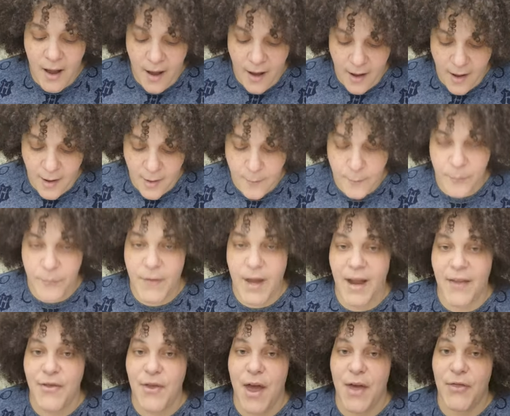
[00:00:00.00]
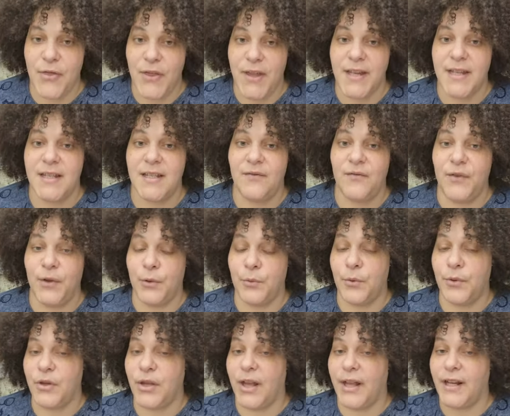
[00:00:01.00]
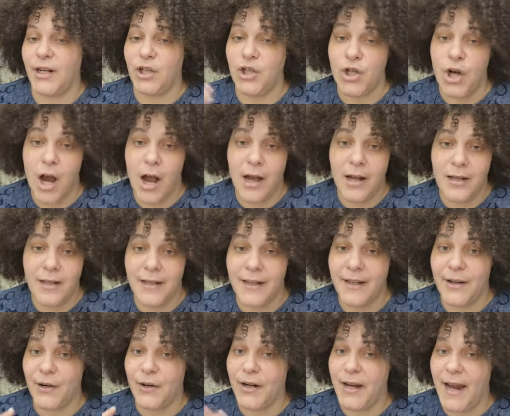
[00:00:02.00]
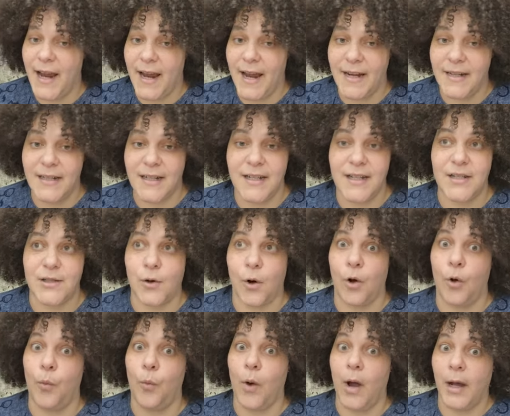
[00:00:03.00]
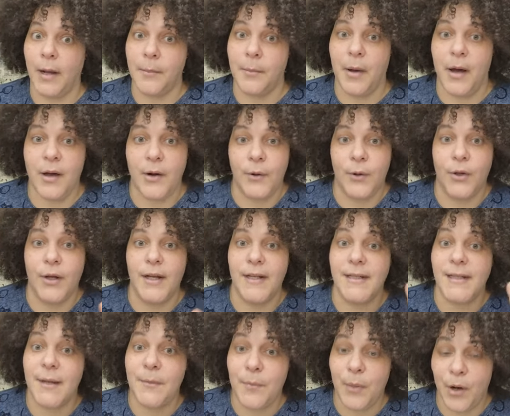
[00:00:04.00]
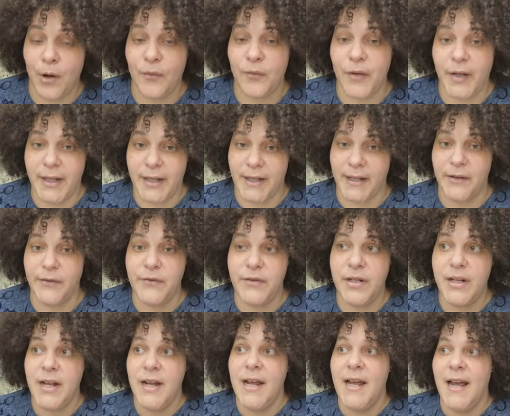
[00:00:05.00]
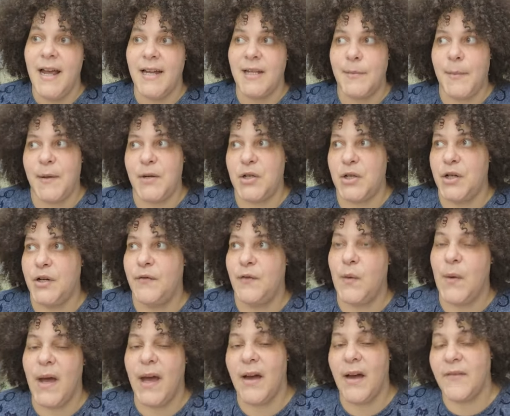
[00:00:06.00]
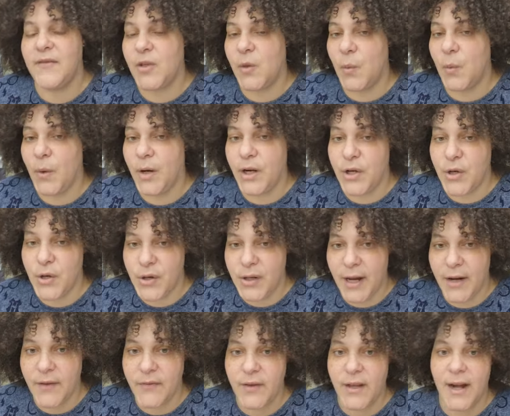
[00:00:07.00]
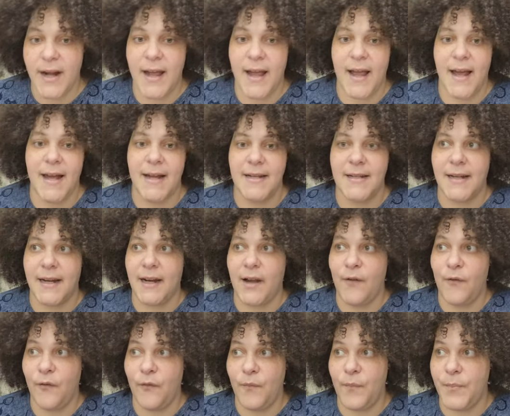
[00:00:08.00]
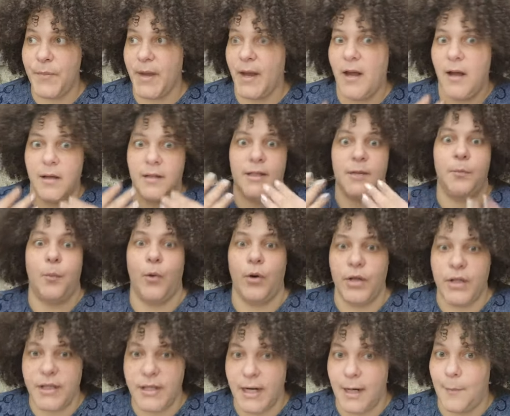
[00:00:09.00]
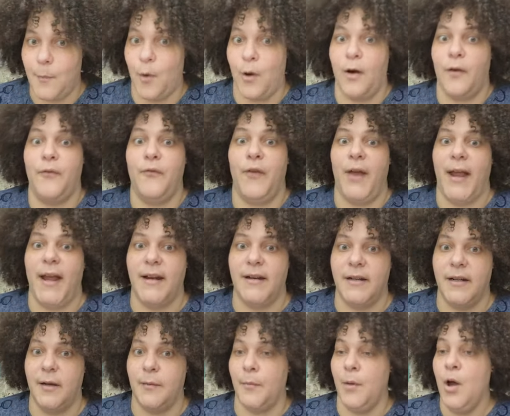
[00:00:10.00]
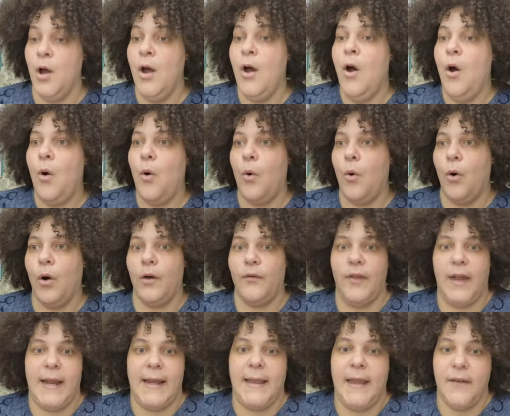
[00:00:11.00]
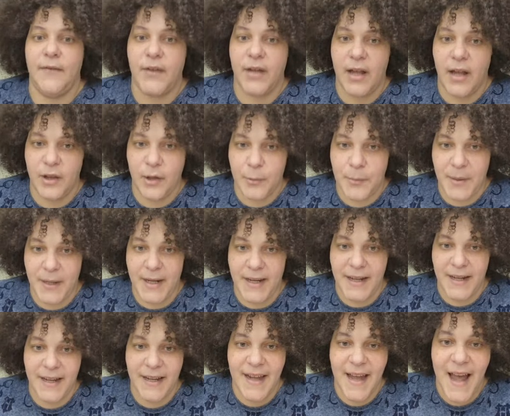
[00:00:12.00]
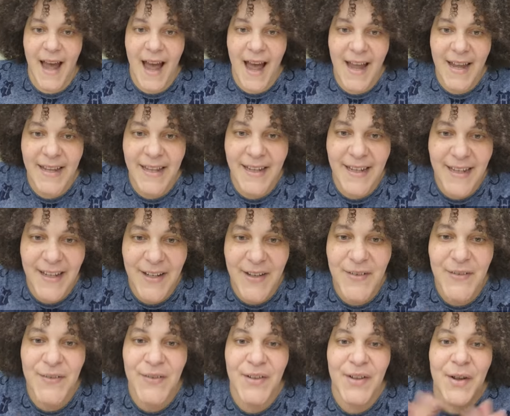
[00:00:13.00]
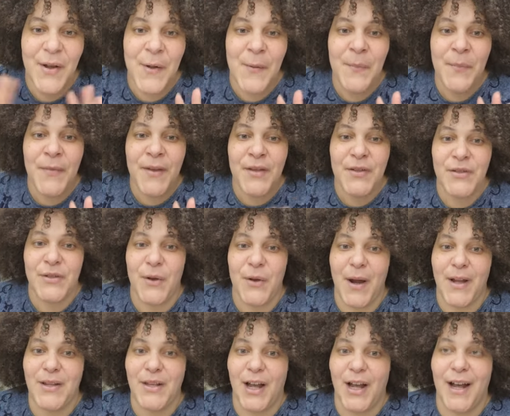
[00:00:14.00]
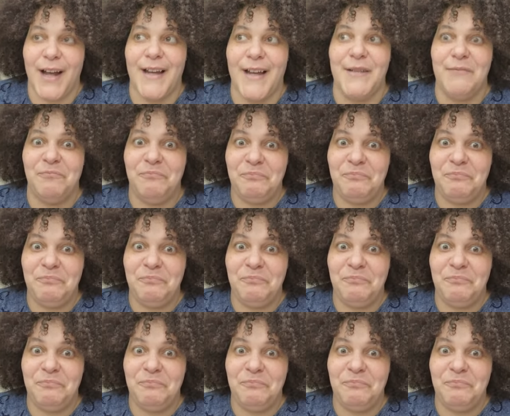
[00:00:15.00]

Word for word: um, I thought this filled with like chocolate or candies or a wine bottle is a perfect gift, especially if you have someone in your life that has like a, a sports team or a fandom or they love the color pink. Hi, Eve. So I thought